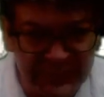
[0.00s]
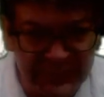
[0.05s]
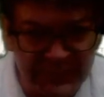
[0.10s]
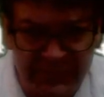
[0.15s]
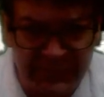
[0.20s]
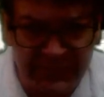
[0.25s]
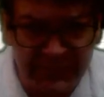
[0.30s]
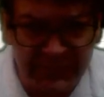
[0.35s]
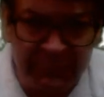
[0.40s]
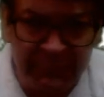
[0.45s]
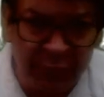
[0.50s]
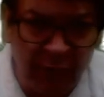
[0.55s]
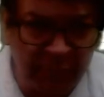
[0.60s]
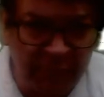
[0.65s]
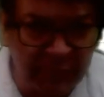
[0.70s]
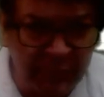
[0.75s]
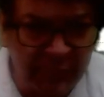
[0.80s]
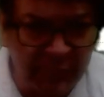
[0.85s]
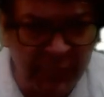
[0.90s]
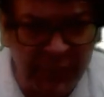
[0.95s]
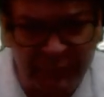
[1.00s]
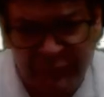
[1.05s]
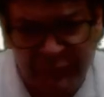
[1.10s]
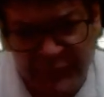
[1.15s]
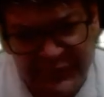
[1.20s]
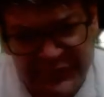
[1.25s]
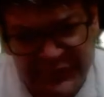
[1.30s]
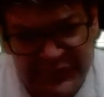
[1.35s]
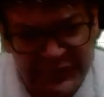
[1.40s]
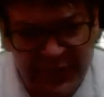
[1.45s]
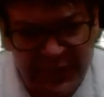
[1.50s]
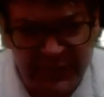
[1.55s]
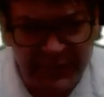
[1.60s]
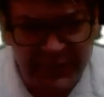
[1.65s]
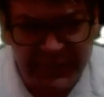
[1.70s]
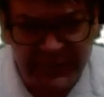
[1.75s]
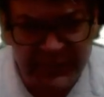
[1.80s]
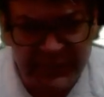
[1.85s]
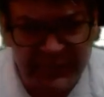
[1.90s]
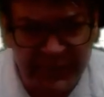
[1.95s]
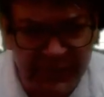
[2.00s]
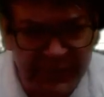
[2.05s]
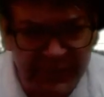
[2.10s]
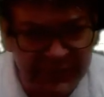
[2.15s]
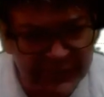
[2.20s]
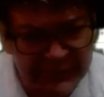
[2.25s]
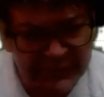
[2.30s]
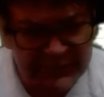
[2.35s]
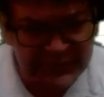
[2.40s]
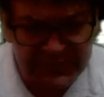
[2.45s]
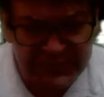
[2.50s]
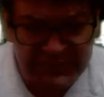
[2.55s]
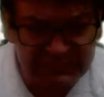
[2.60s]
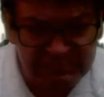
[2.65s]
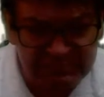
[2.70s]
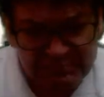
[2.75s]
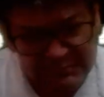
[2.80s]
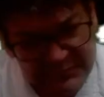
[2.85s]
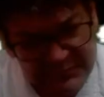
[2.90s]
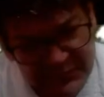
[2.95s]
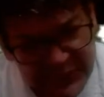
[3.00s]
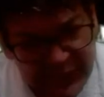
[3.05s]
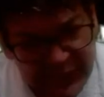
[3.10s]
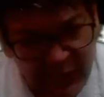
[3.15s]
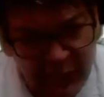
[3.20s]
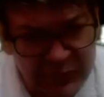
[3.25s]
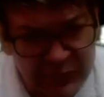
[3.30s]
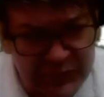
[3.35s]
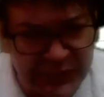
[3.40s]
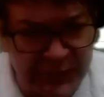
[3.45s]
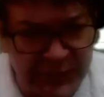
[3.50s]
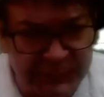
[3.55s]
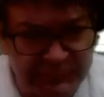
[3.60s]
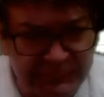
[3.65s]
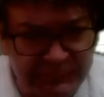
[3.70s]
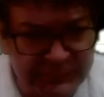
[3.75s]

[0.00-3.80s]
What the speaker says: an improper reference. It's not needed, and it's unclear.